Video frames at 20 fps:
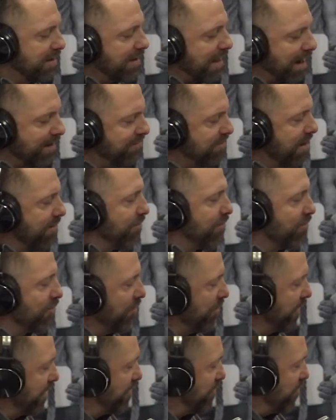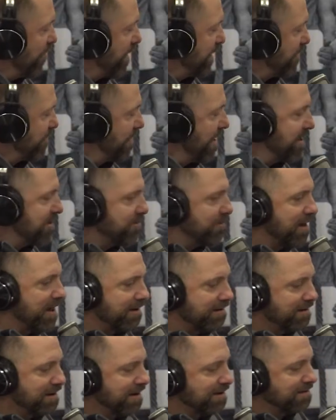I've never really quite grasped that
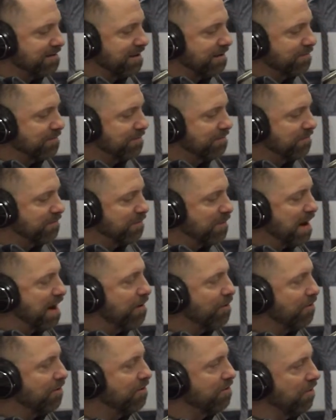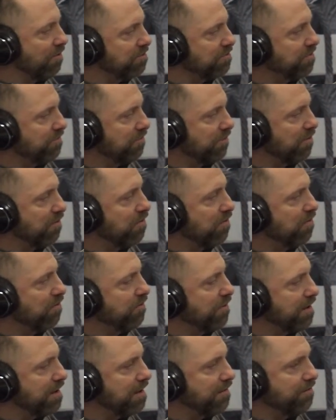concept. Power goes through the